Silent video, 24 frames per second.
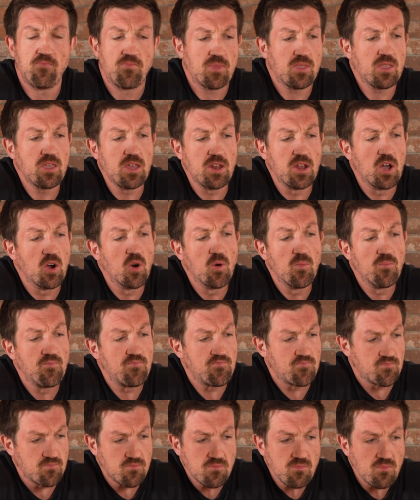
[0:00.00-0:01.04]
You know,
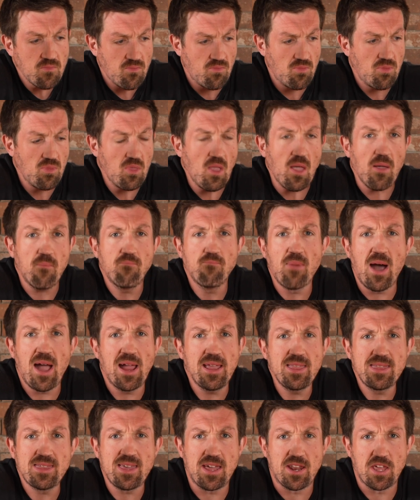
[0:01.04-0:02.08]

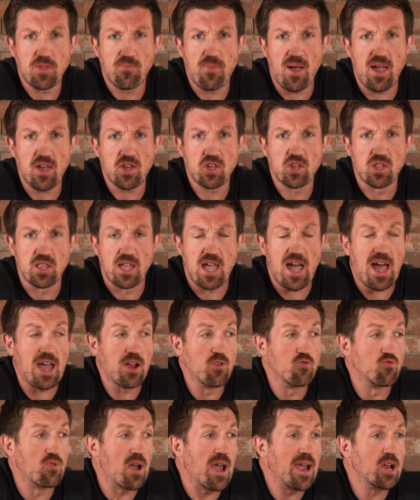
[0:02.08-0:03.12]
mindset especially. I
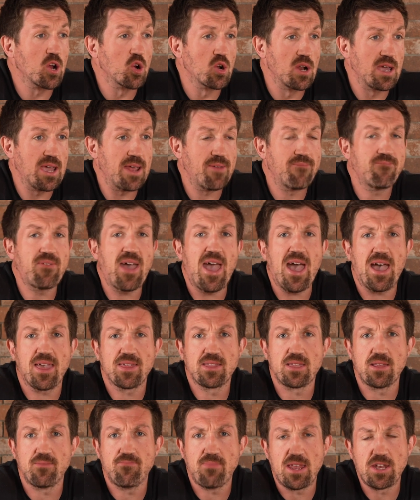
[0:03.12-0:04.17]
regularly invest
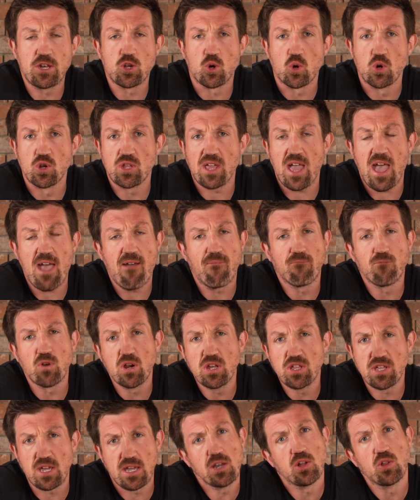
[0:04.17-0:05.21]
in mentors every
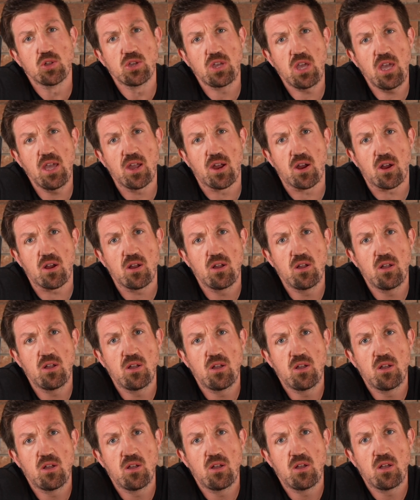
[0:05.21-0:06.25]
single year.
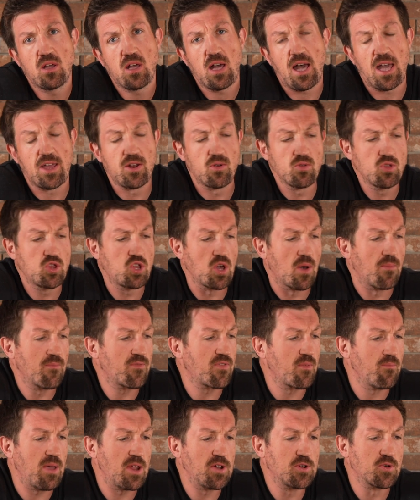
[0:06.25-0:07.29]
I don't jump
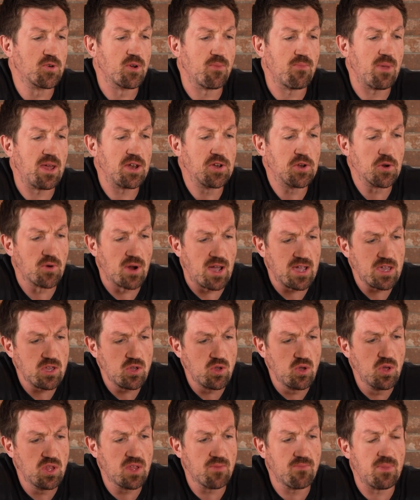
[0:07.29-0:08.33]
from mentor to mentor. I
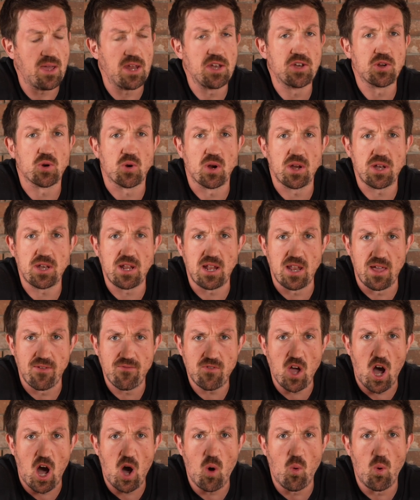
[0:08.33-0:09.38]
use a mentor until I've
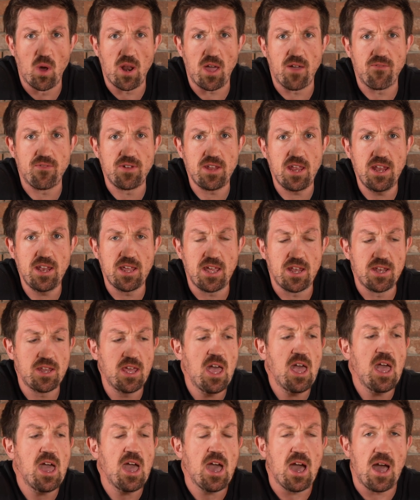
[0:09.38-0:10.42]
got what I've needed.
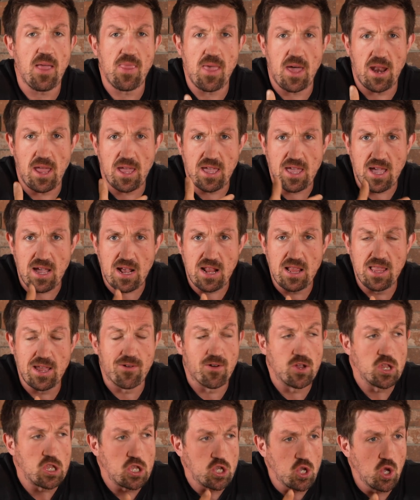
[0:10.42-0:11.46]
And then I get clear
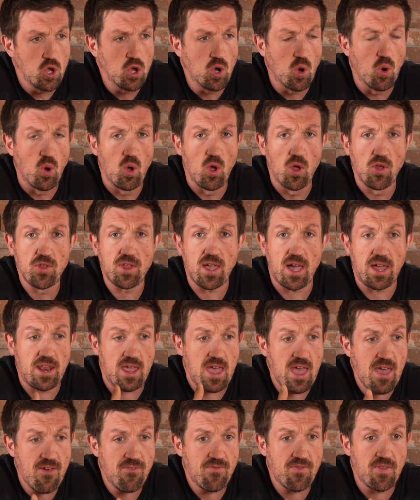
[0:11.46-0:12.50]
on new goals. And
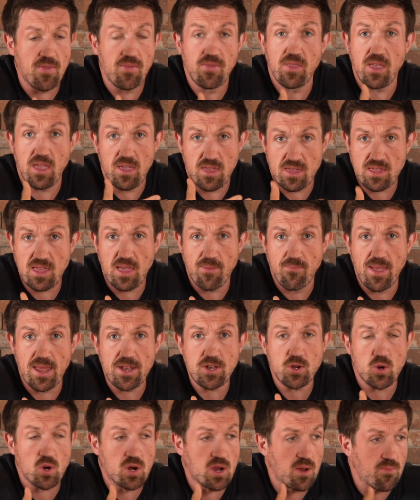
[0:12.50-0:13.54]
if the same
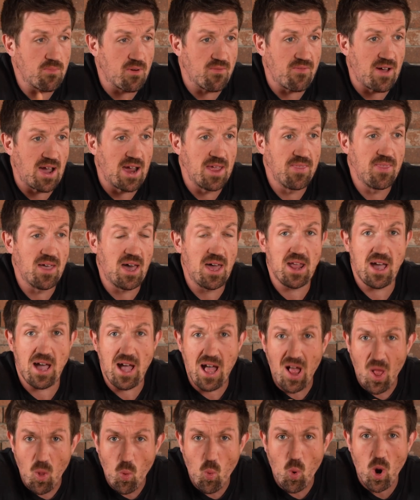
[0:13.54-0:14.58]
mentor can provide that,
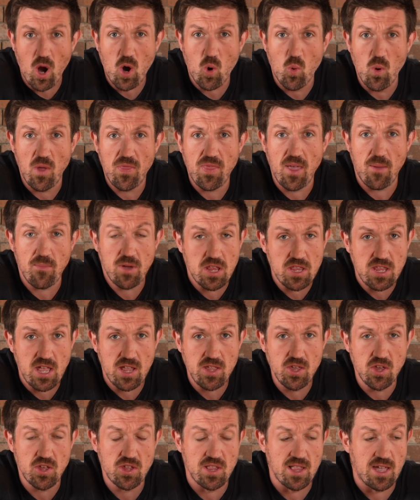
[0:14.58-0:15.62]
I'll work with them
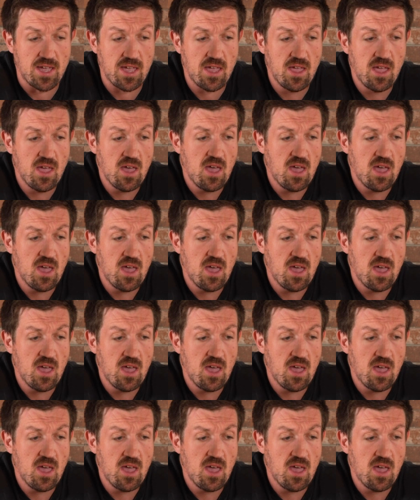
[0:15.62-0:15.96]
continuously.